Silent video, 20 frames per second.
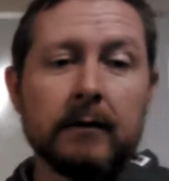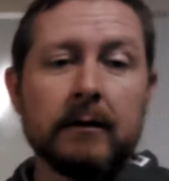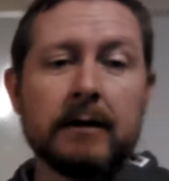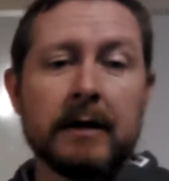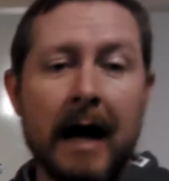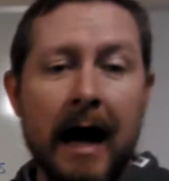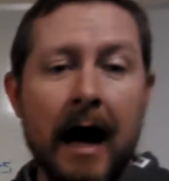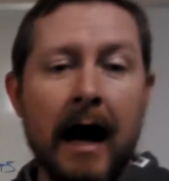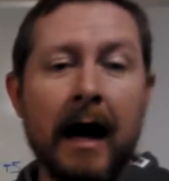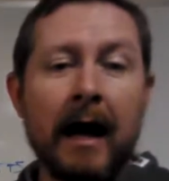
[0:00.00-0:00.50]

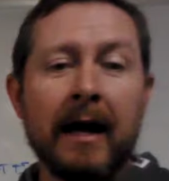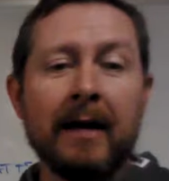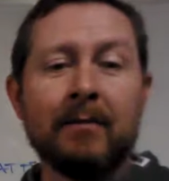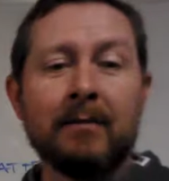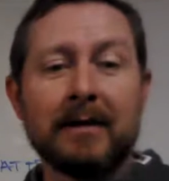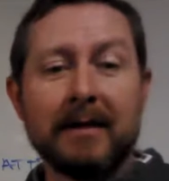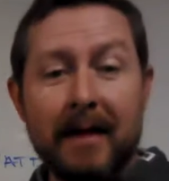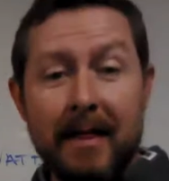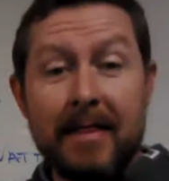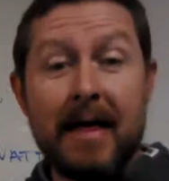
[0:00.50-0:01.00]

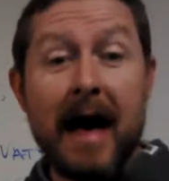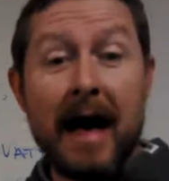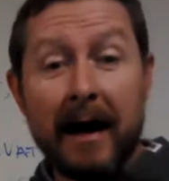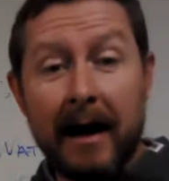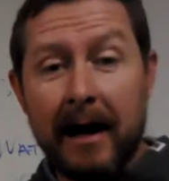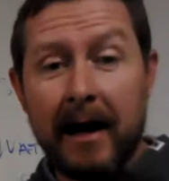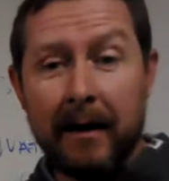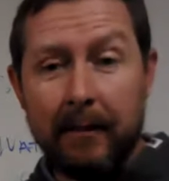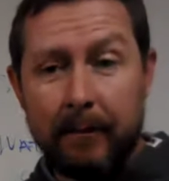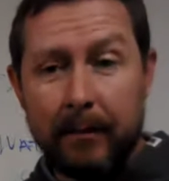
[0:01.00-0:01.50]
times
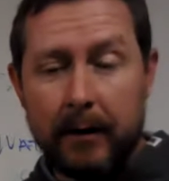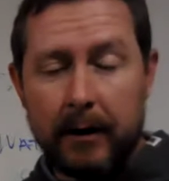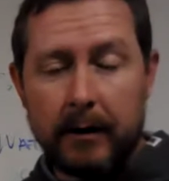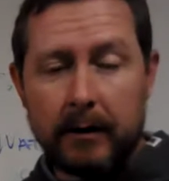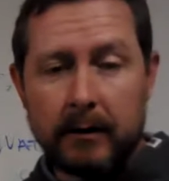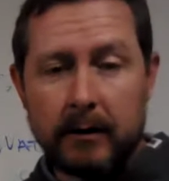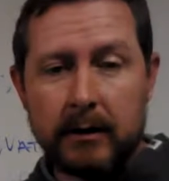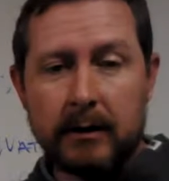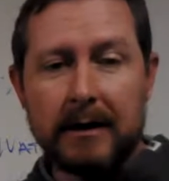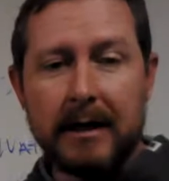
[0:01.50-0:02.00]
that
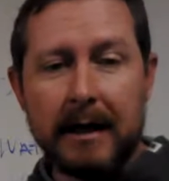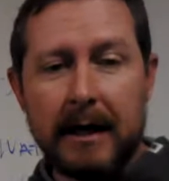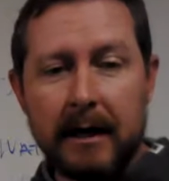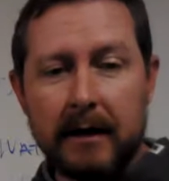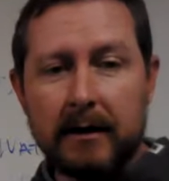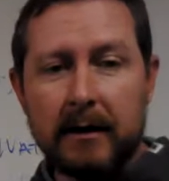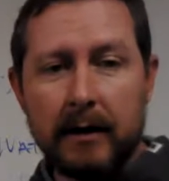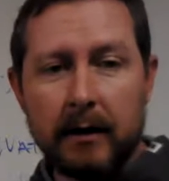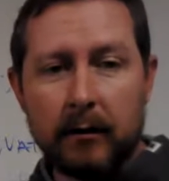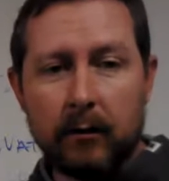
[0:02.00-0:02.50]
amperage to
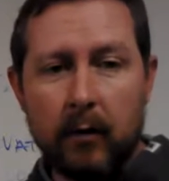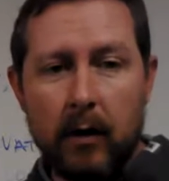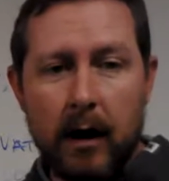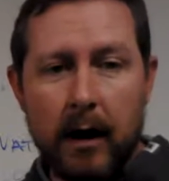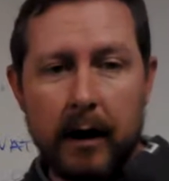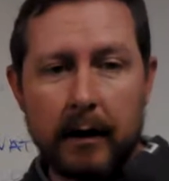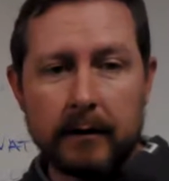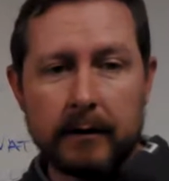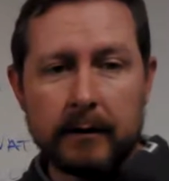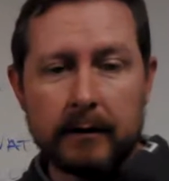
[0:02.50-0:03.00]
get to your
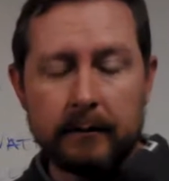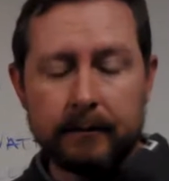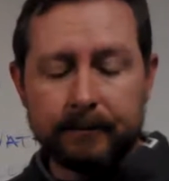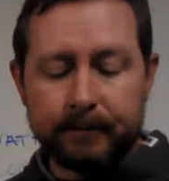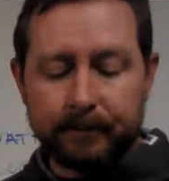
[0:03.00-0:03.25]
watts.